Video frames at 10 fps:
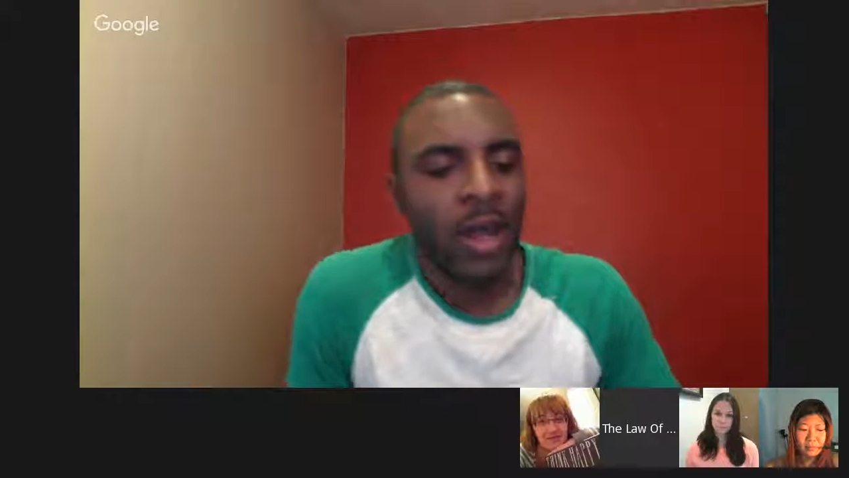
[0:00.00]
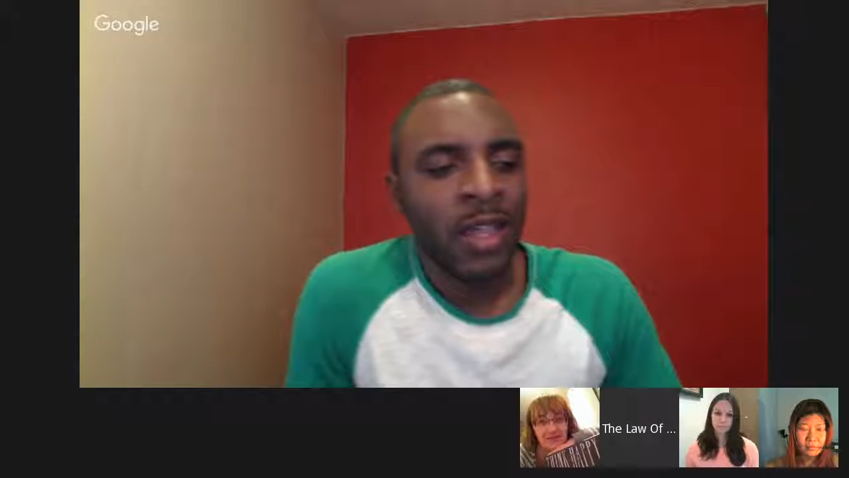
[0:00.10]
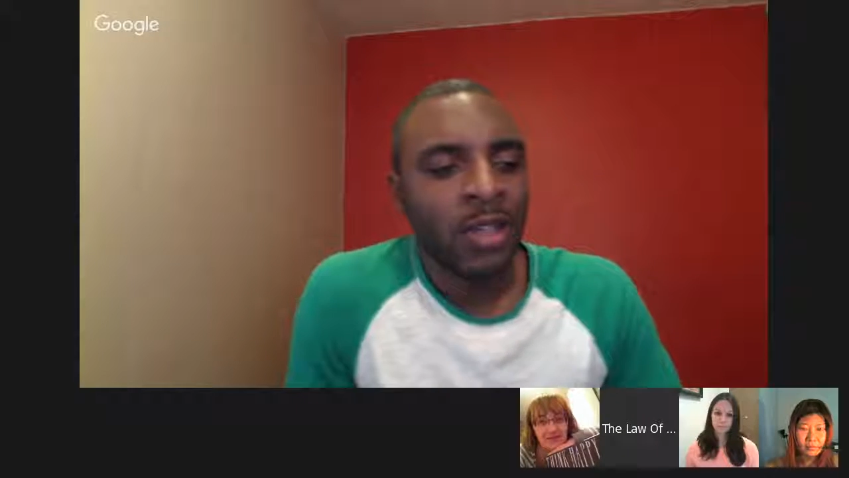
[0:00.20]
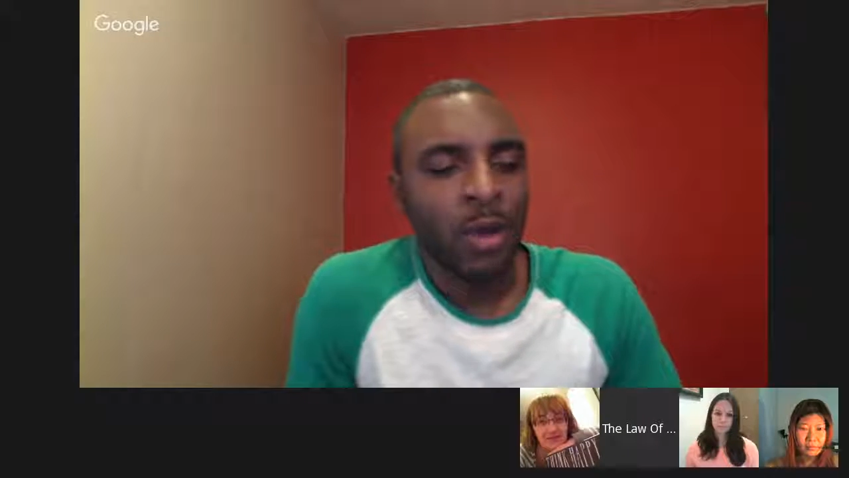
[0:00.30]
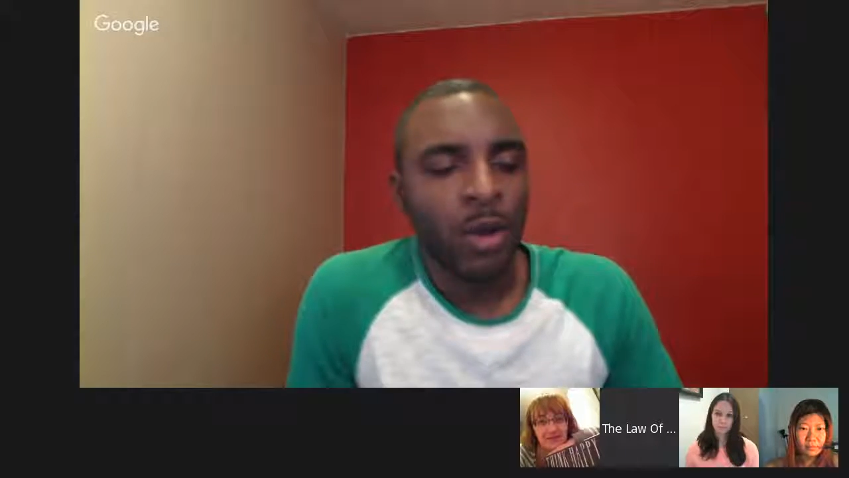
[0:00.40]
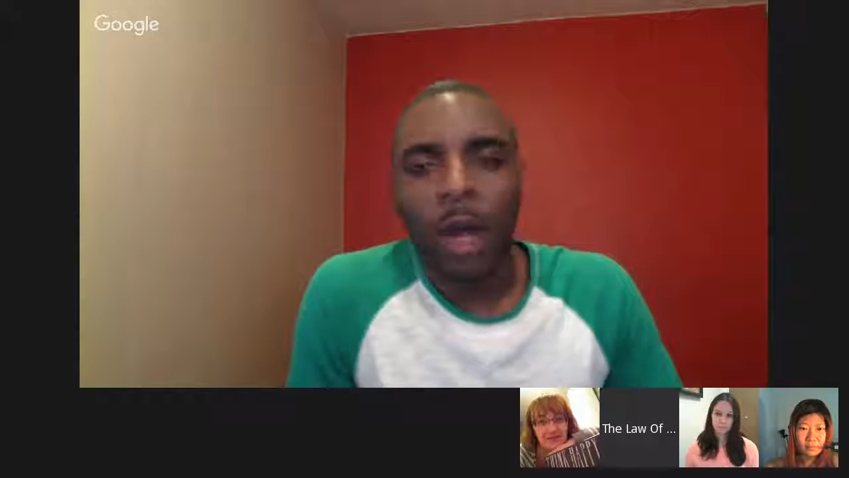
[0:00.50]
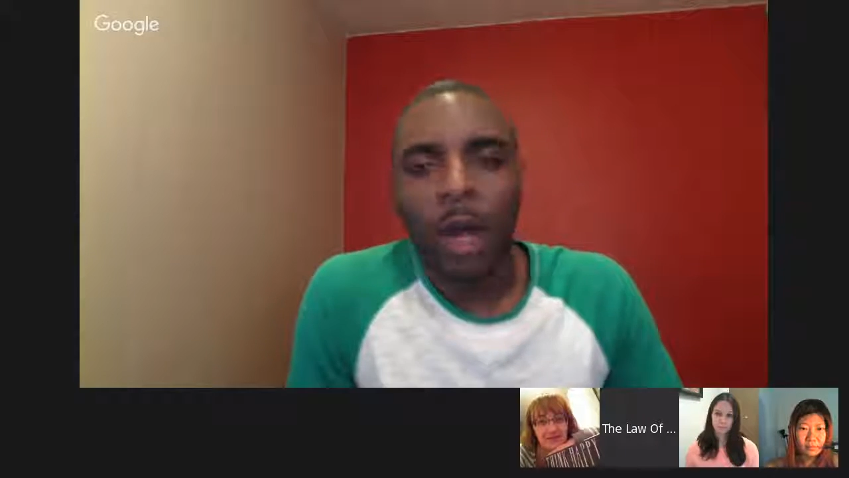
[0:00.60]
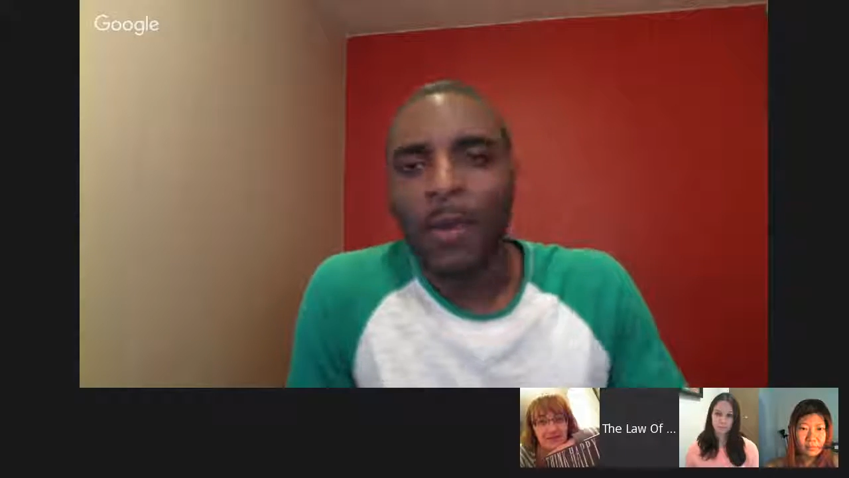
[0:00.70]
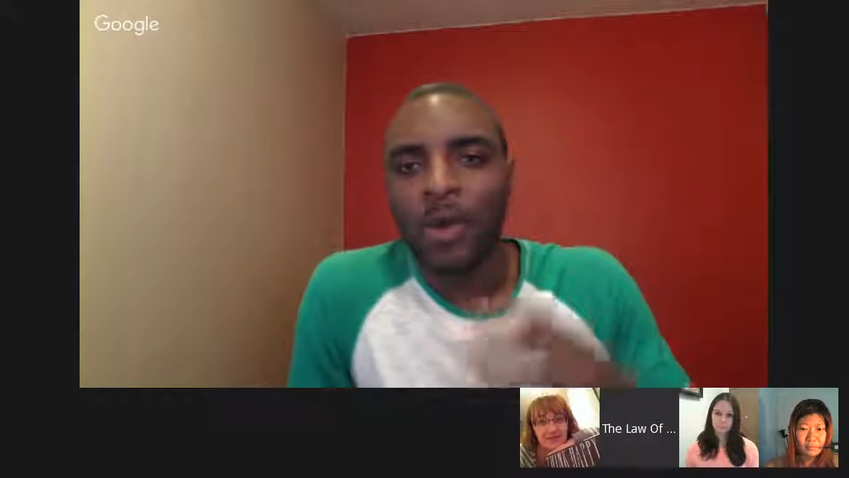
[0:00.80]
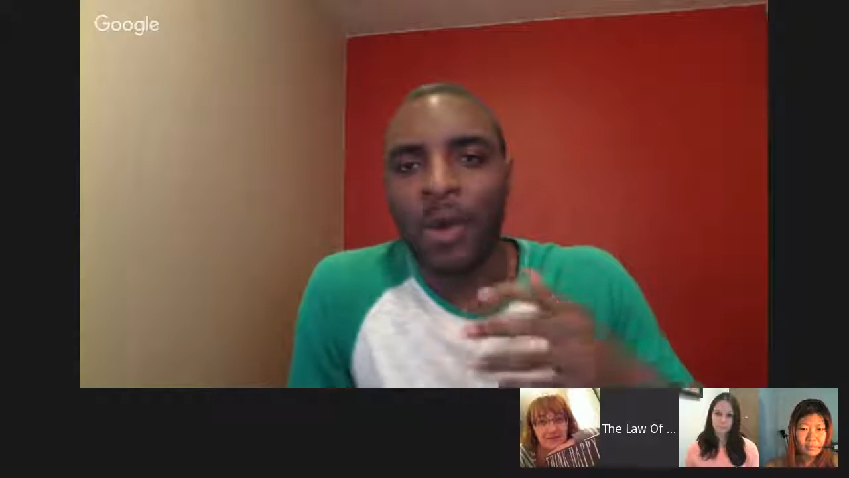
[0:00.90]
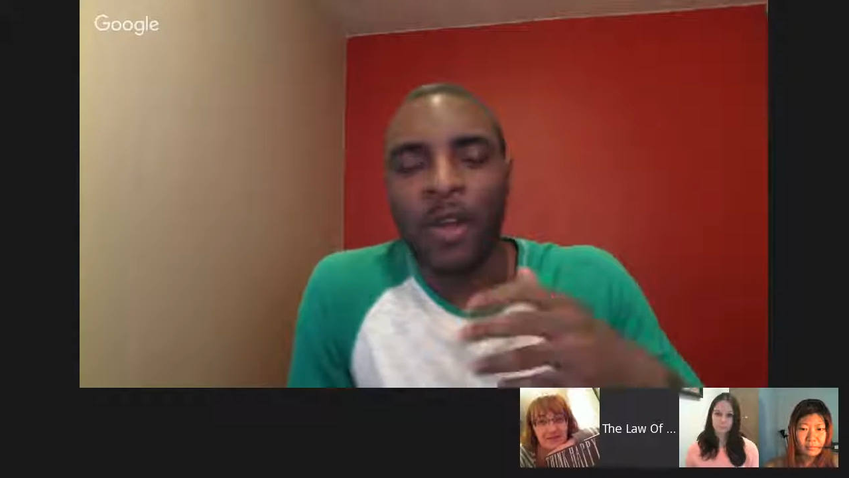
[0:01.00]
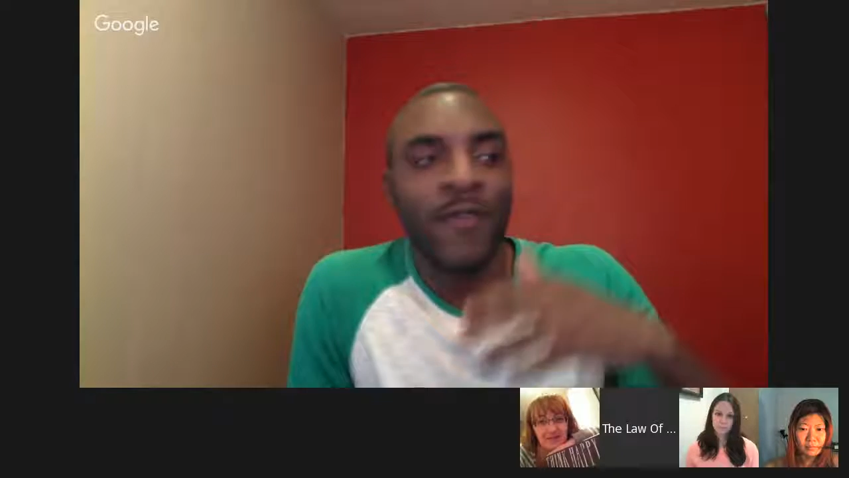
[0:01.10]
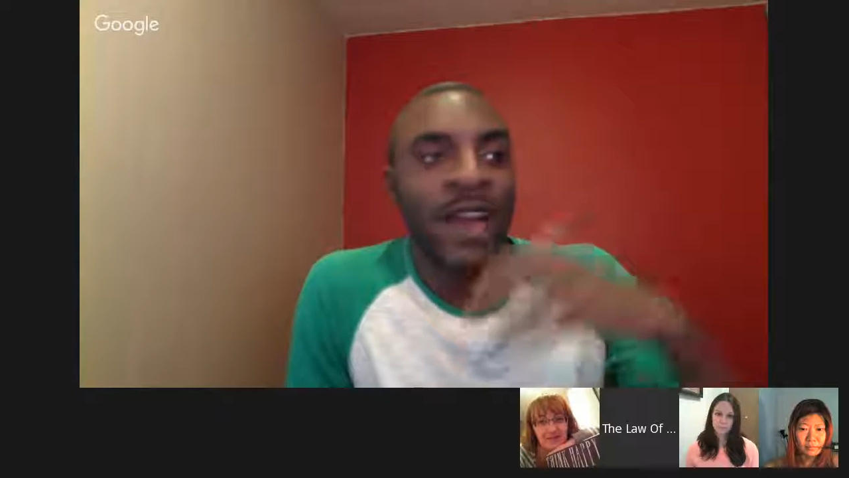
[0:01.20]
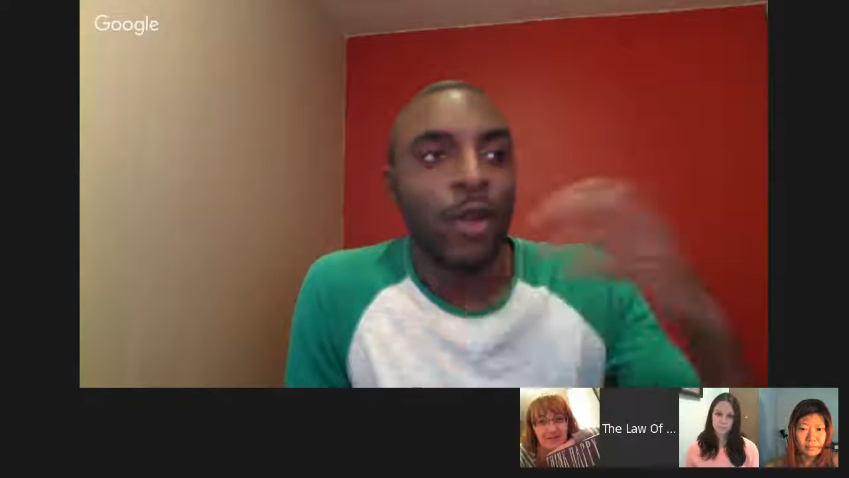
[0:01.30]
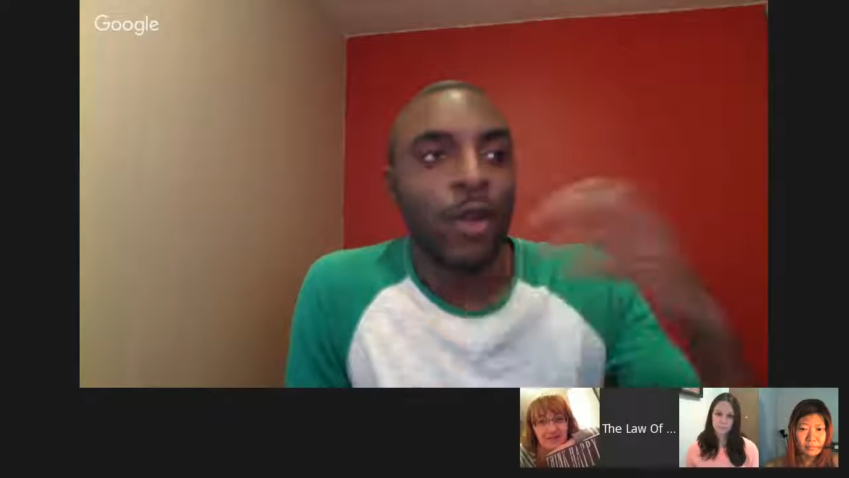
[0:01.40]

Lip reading: So there are a lot of people trying to find their